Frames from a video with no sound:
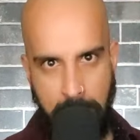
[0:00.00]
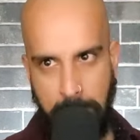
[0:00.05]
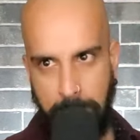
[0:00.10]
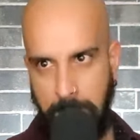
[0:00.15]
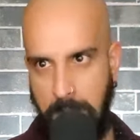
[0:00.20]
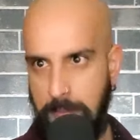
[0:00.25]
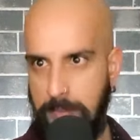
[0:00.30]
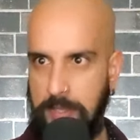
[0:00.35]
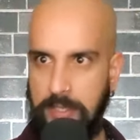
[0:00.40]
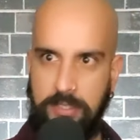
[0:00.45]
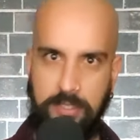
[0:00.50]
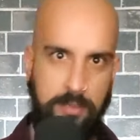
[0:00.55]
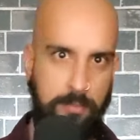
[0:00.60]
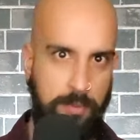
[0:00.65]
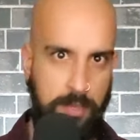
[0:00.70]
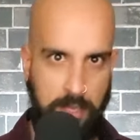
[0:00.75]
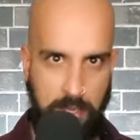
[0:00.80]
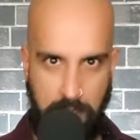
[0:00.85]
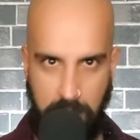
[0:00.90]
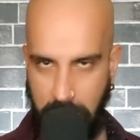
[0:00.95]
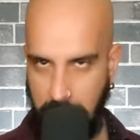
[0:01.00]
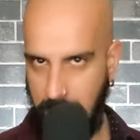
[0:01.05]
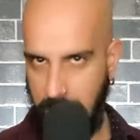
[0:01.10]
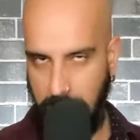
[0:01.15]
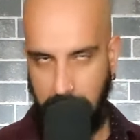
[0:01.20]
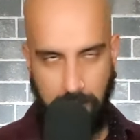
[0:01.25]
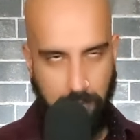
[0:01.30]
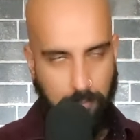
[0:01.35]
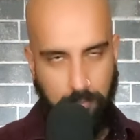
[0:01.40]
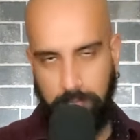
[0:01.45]
Maybe it's to be, a,
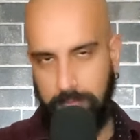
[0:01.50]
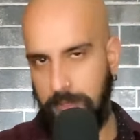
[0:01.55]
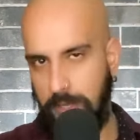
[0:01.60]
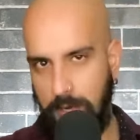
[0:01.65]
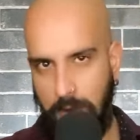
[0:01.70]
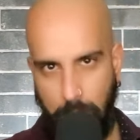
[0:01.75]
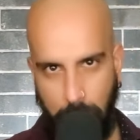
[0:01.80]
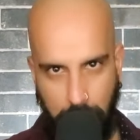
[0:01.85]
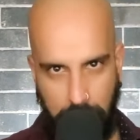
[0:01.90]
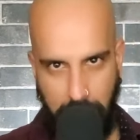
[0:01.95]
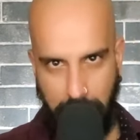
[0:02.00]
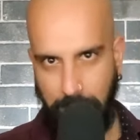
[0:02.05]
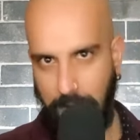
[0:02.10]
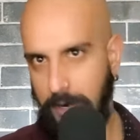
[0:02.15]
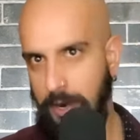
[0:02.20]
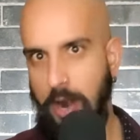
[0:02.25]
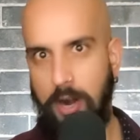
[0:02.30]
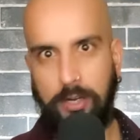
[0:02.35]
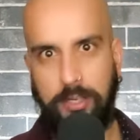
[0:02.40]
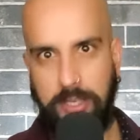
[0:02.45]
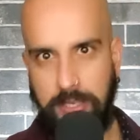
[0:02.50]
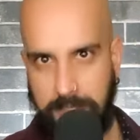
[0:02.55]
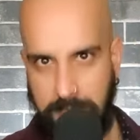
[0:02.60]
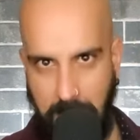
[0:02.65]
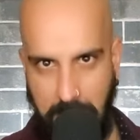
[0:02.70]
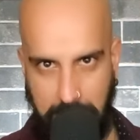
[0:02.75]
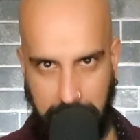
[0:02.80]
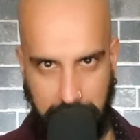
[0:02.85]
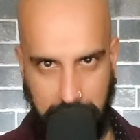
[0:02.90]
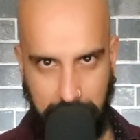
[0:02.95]
uh, you know, whatever, an
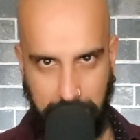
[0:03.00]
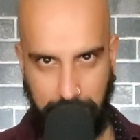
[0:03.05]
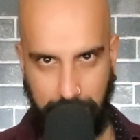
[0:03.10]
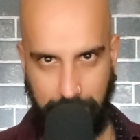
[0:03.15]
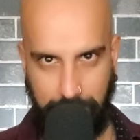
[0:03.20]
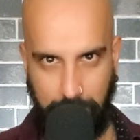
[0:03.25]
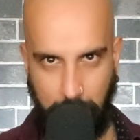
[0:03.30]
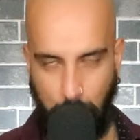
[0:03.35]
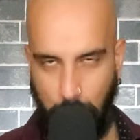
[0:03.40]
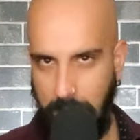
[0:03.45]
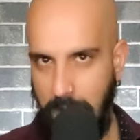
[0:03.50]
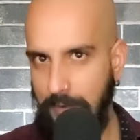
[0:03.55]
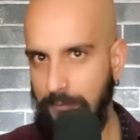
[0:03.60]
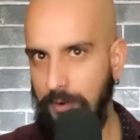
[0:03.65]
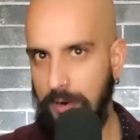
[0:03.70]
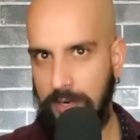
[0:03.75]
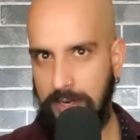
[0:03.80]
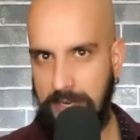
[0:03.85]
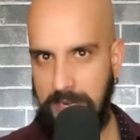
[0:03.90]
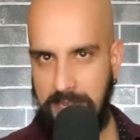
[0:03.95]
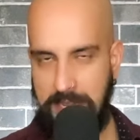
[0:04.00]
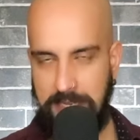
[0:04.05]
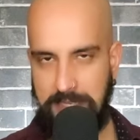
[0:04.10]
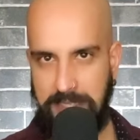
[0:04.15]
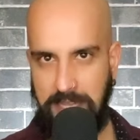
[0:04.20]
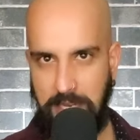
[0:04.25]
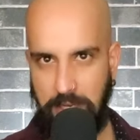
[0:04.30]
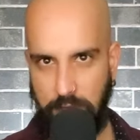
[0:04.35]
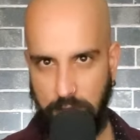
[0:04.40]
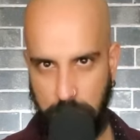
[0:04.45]
architect. Whatever it is
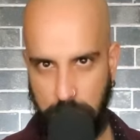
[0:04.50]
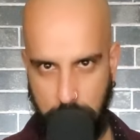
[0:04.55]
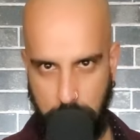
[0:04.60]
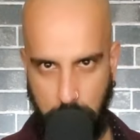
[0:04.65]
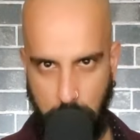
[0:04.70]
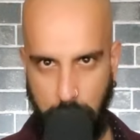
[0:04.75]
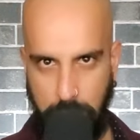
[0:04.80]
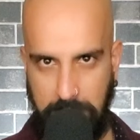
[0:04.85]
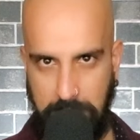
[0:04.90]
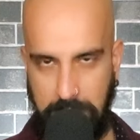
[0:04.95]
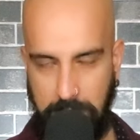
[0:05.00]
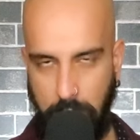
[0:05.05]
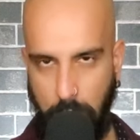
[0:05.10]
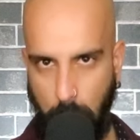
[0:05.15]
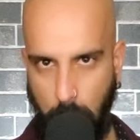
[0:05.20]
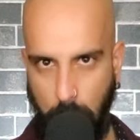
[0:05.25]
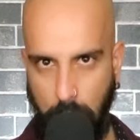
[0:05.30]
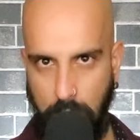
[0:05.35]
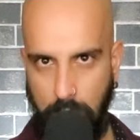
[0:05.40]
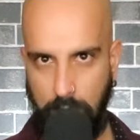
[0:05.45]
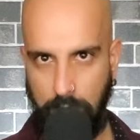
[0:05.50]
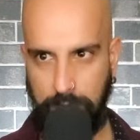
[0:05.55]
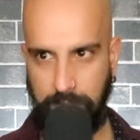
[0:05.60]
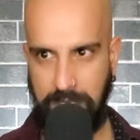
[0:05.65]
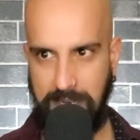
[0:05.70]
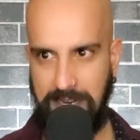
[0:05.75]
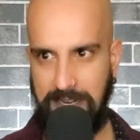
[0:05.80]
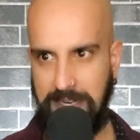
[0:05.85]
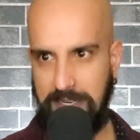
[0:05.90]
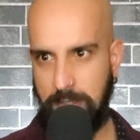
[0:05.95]
that you're doing in the world,
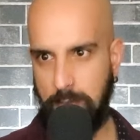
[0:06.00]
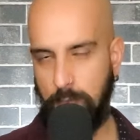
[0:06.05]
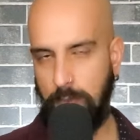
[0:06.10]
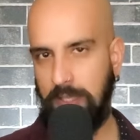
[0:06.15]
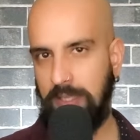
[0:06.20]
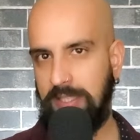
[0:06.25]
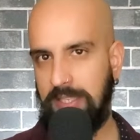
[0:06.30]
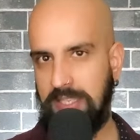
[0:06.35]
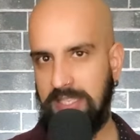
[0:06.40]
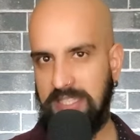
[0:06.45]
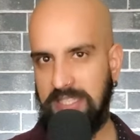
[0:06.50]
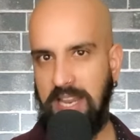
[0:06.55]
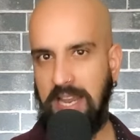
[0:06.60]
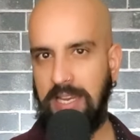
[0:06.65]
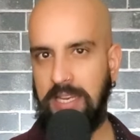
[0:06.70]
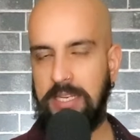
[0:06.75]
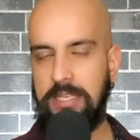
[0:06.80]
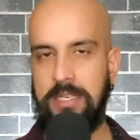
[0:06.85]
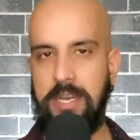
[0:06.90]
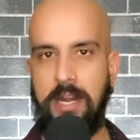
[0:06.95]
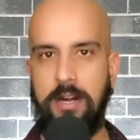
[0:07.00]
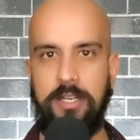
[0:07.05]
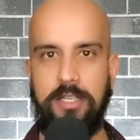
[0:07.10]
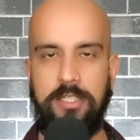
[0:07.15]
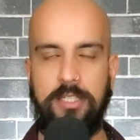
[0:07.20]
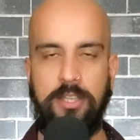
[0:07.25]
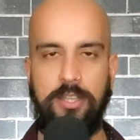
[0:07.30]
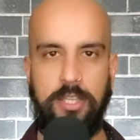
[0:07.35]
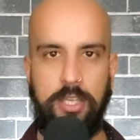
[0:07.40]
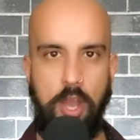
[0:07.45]
it is really secondary
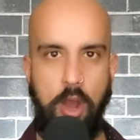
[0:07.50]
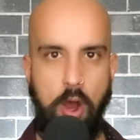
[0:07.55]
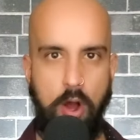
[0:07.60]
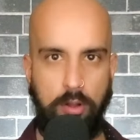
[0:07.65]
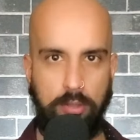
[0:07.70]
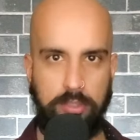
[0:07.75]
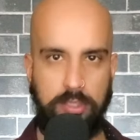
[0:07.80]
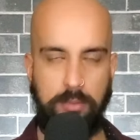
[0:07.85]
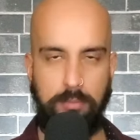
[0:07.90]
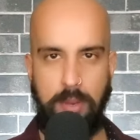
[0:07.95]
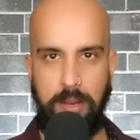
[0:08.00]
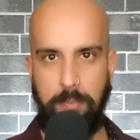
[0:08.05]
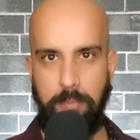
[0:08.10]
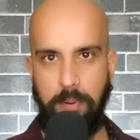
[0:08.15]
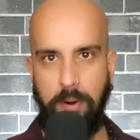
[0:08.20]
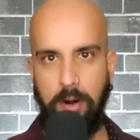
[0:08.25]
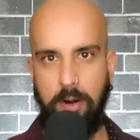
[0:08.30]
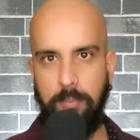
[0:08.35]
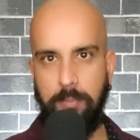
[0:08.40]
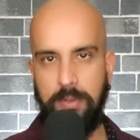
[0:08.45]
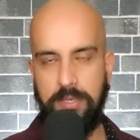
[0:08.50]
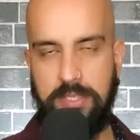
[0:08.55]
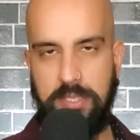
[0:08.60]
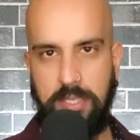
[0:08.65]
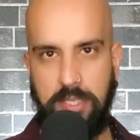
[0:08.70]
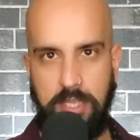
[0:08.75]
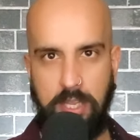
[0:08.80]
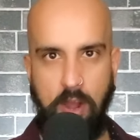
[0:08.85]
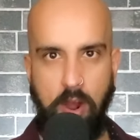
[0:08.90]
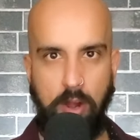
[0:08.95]
to the ultimate purpose.
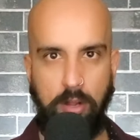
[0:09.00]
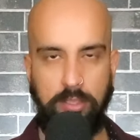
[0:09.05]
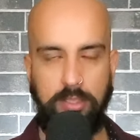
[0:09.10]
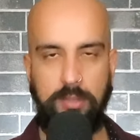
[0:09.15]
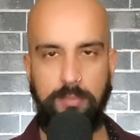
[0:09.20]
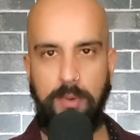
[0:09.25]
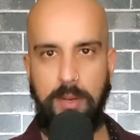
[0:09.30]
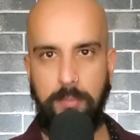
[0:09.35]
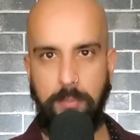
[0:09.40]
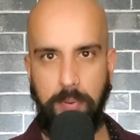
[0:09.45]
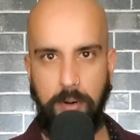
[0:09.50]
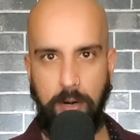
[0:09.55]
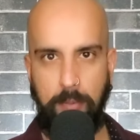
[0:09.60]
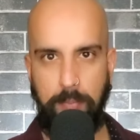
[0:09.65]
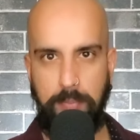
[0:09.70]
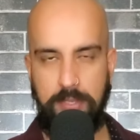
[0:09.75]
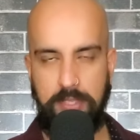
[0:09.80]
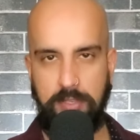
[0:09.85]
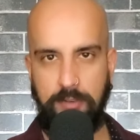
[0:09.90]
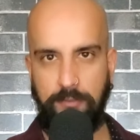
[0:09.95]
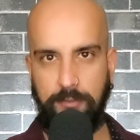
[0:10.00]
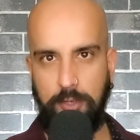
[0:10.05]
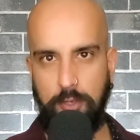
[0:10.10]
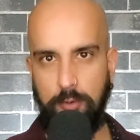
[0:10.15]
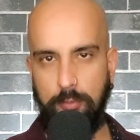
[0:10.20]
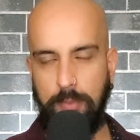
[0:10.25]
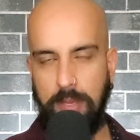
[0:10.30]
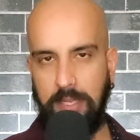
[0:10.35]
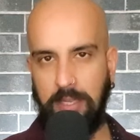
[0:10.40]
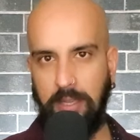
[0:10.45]
And the ultimate purpose of
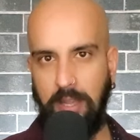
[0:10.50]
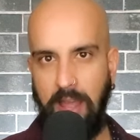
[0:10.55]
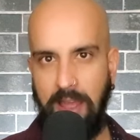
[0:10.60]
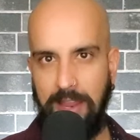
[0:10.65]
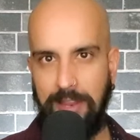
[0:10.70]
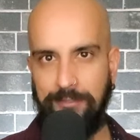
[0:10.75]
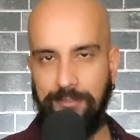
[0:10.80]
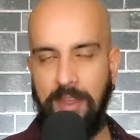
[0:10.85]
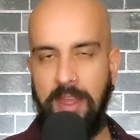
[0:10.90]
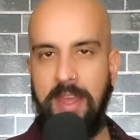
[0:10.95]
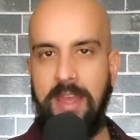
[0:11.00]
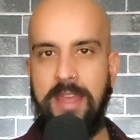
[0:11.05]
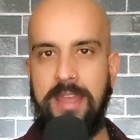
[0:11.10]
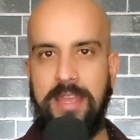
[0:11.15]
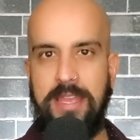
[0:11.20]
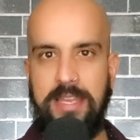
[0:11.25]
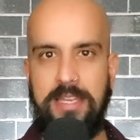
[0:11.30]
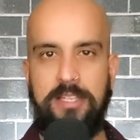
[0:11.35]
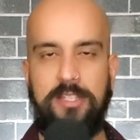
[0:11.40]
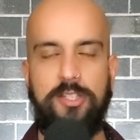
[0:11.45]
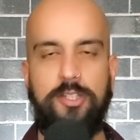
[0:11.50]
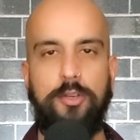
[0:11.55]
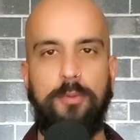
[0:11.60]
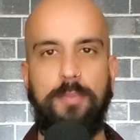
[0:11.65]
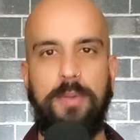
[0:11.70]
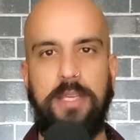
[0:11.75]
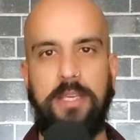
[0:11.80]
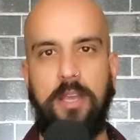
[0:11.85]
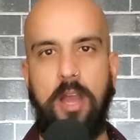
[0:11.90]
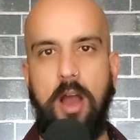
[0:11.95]
human life is to
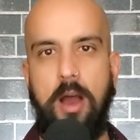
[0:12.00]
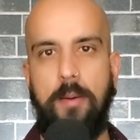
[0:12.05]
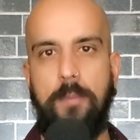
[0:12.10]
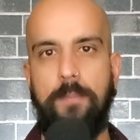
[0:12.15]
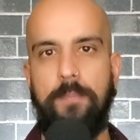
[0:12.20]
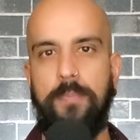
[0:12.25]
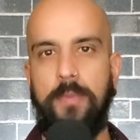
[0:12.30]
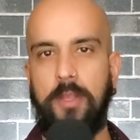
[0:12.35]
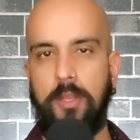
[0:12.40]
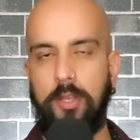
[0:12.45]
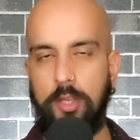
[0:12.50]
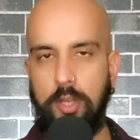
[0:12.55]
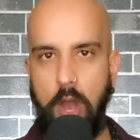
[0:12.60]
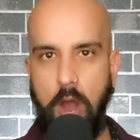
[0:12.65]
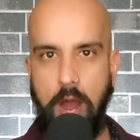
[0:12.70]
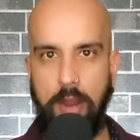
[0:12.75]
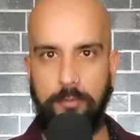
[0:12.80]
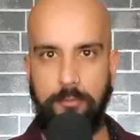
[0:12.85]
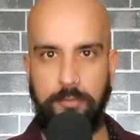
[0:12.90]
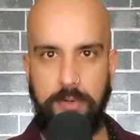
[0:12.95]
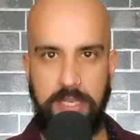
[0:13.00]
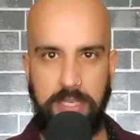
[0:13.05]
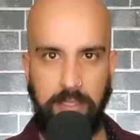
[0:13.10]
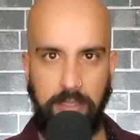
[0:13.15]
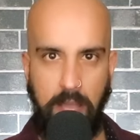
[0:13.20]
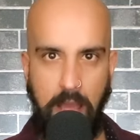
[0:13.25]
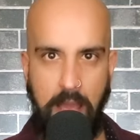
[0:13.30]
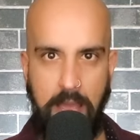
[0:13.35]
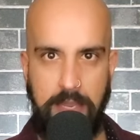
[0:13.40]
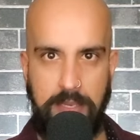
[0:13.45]
become God
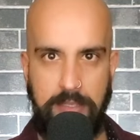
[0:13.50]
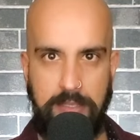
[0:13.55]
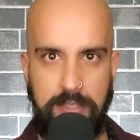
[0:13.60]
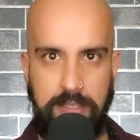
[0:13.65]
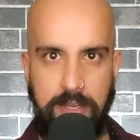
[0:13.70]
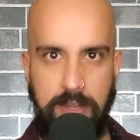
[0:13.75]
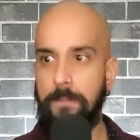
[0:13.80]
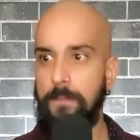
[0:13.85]
realized.